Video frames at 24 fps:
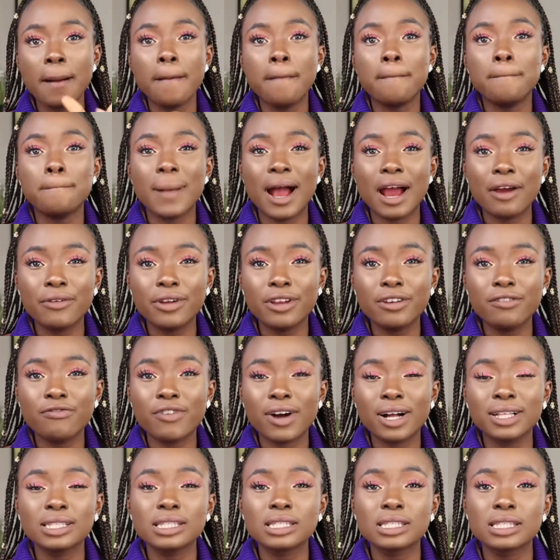Married
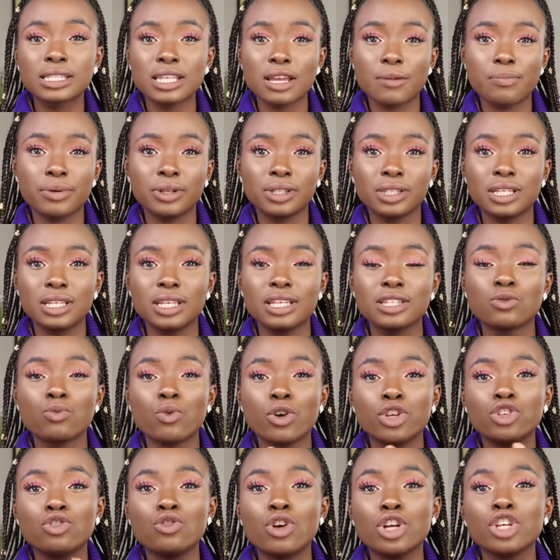filing separately is
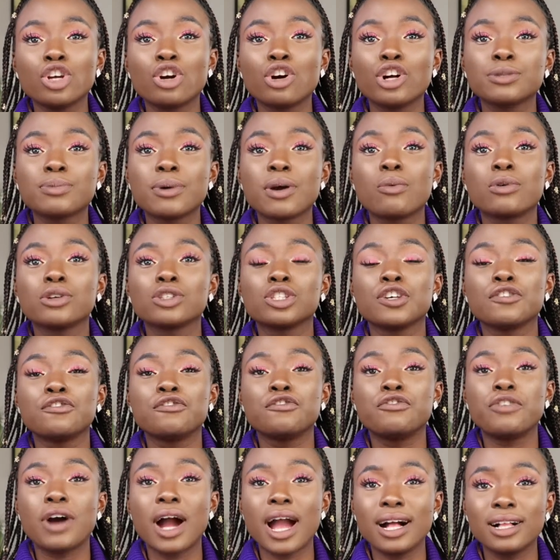when you and your husband want to
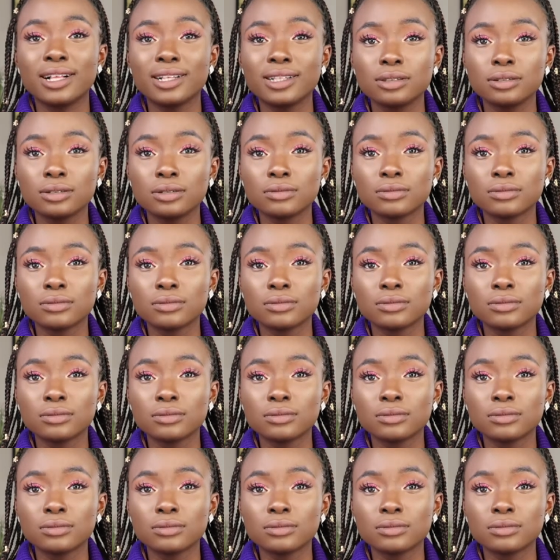file,